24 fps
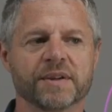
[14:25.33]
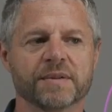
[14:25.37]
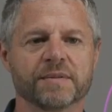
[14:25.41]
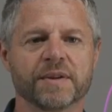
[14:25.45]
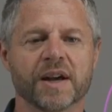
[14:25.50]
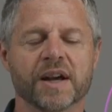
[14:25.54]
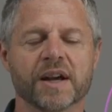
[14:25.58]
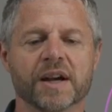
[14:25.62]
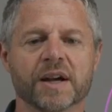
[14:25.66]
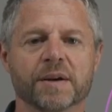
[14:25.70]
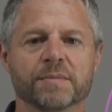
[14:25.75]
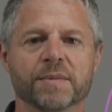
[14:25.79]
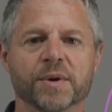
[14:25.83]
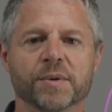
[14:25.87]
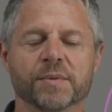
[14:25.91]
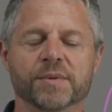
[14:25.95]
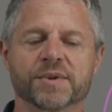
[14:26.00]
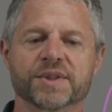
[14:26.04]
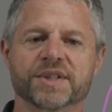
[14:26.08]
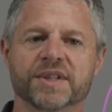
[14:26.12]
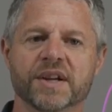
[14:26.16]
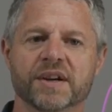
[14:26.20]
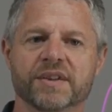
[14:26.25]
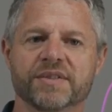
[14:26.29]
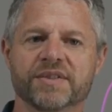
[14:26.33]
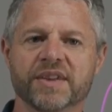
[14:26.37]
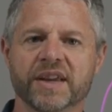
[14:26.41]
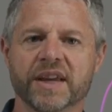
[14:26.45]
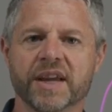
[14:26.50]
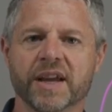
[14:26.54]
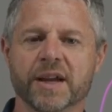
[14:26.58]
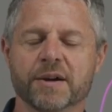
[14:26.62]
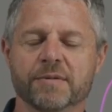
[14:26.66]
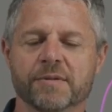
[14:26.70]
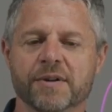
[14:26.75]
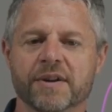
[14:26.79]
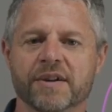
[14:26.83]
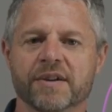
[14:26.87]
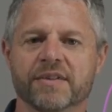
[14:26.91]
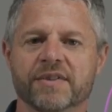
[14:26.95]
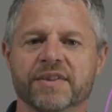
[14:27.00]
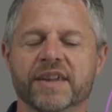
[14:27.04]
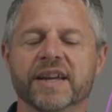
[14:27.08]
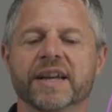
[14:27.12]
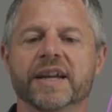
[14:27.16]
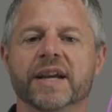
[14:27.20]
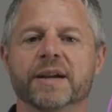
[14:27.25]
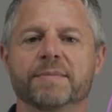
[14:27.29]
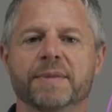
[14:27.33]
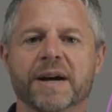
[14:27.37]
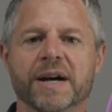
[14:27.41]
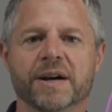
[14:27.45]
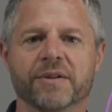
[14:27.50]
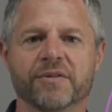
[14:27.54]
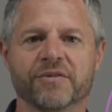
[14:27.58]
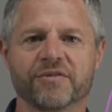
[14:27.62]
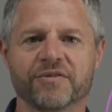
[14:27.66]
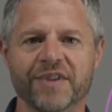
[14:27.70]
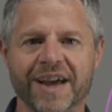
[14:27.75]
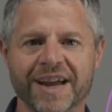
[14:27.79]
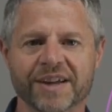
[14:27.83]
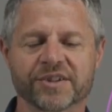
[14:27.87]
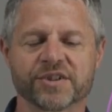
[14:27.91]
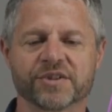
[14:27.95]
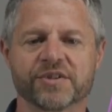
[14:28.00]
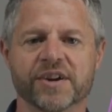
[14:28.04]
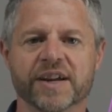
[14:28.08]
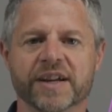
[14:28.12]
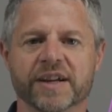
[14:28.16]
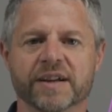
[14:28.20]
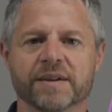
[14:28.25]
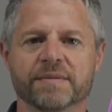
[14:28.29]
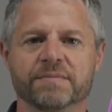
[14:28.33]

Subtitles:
but we'll start thinking about factoring